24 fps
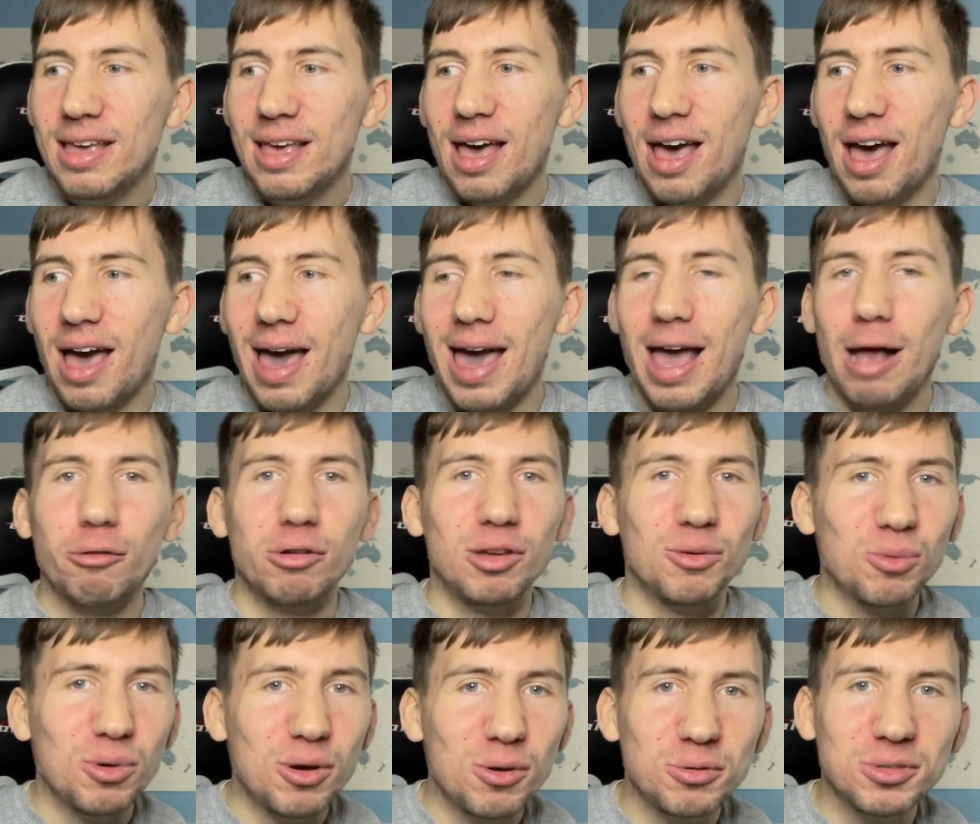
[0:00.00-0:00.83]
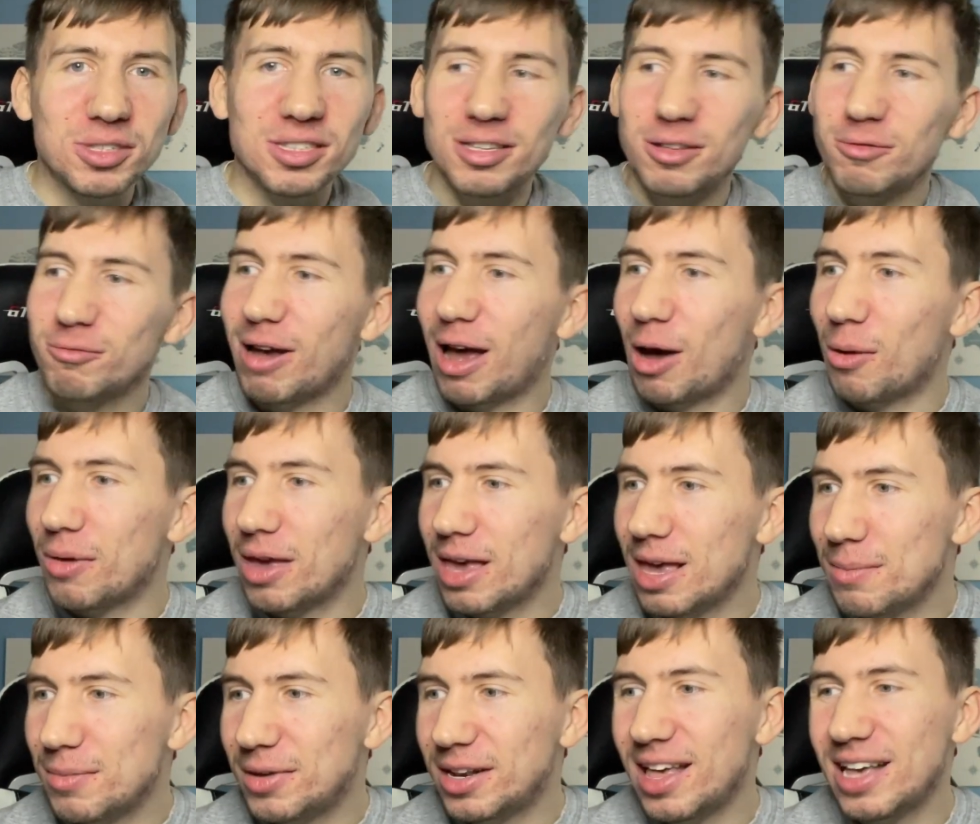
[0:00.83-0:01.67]
Harry Wilson, Raul
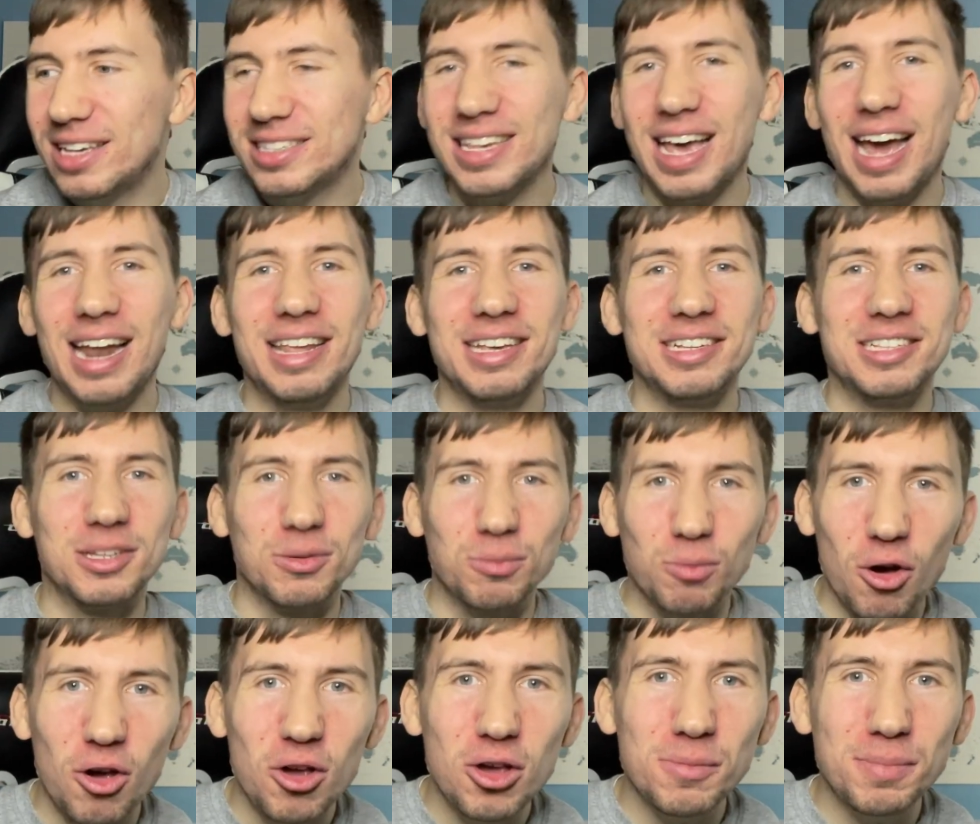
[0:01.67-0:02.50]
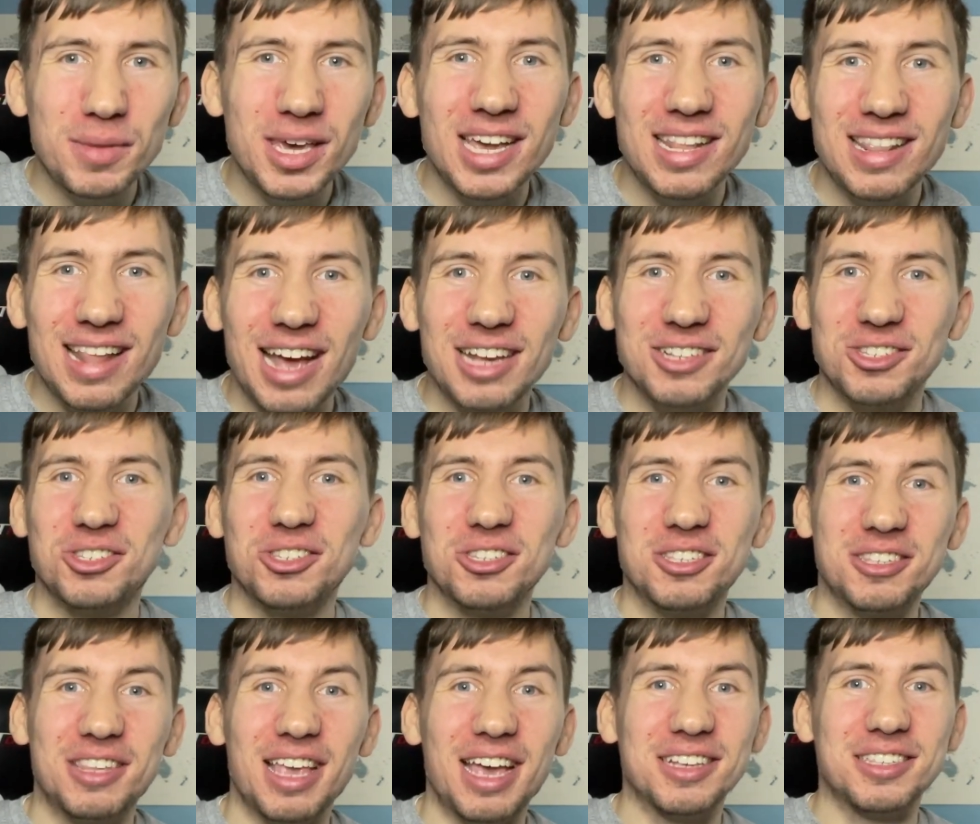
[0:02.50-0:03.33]
Jimenez, Alex Iwobi, and that's
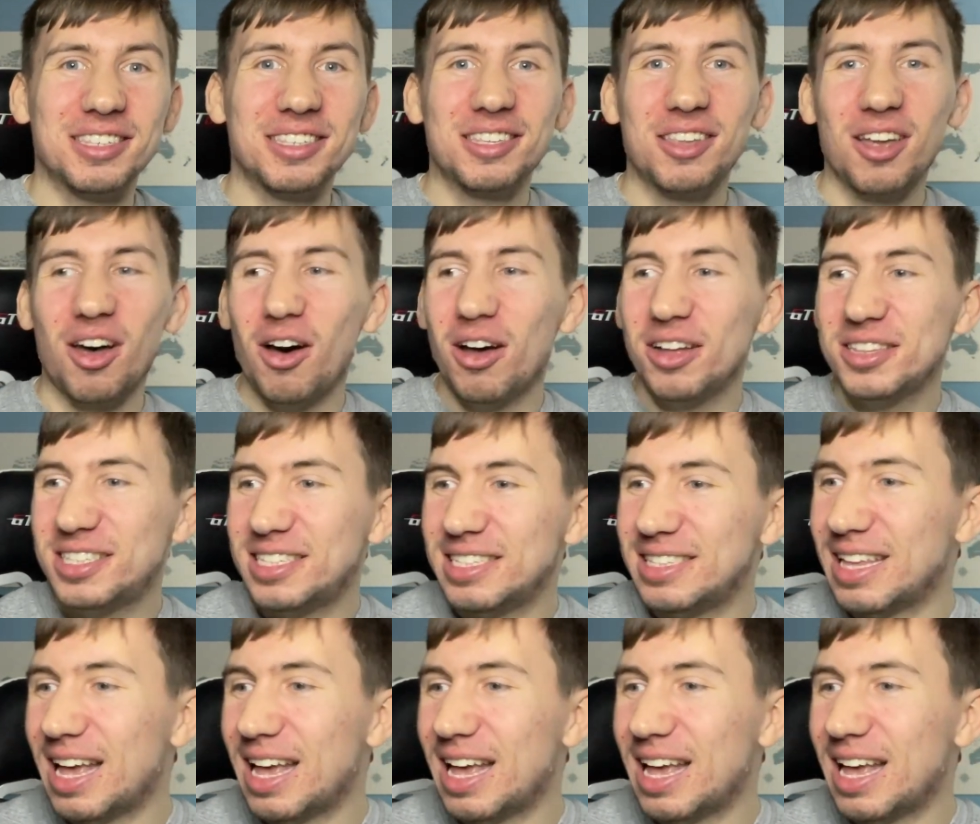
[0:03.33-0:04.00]
just their starting